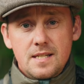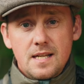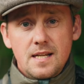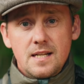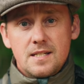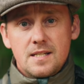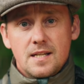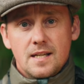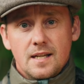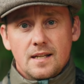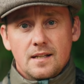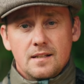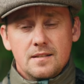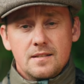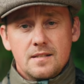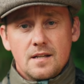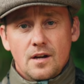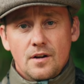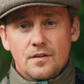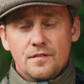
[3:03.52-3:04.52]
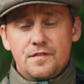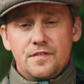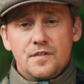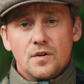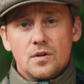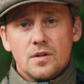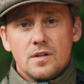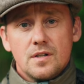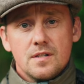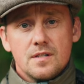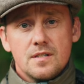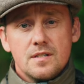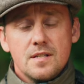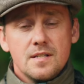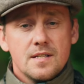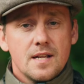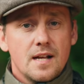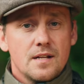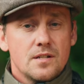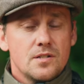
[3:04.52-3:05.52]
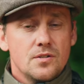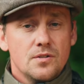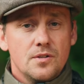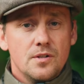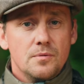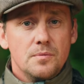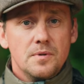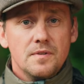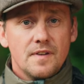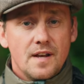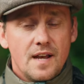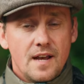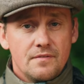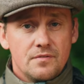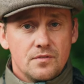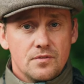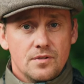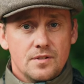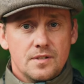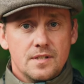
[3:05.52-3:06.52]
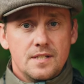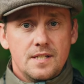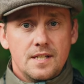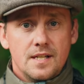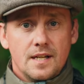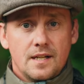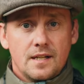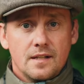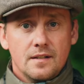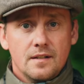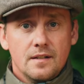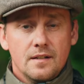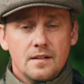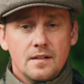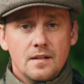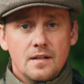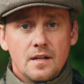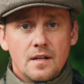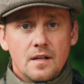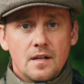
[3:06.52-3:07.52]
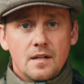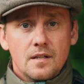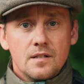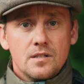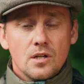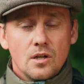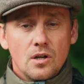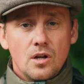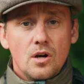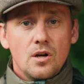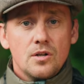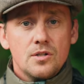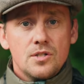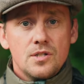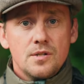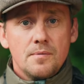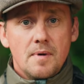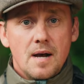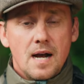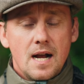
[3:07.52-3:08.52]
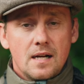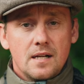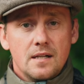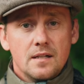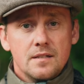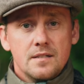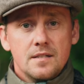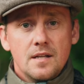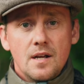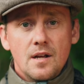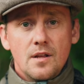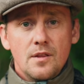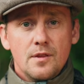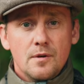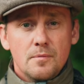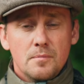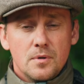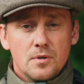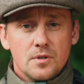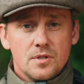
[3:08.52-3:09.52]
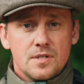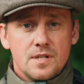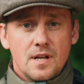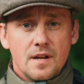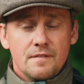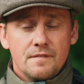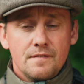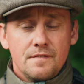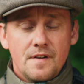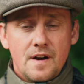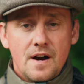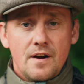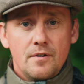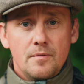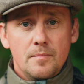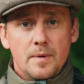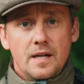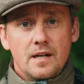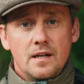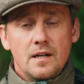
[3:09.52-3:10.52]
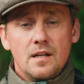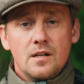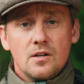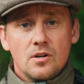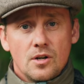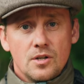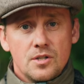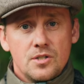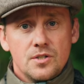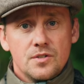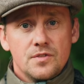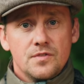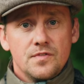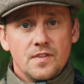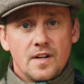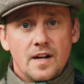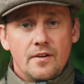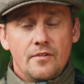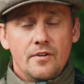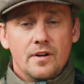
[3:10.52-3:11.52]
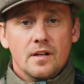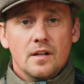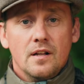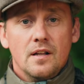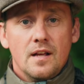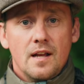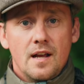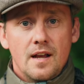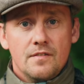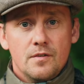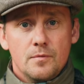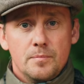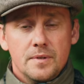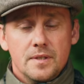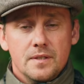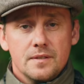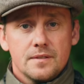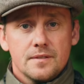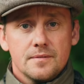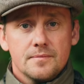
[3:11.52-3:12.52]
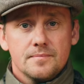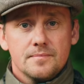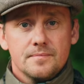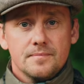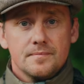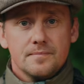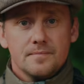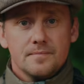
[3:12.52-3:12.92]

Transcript: detailed and focused design study we've ever undertaken to launch to market the most environmentally conscious fly reel ever built.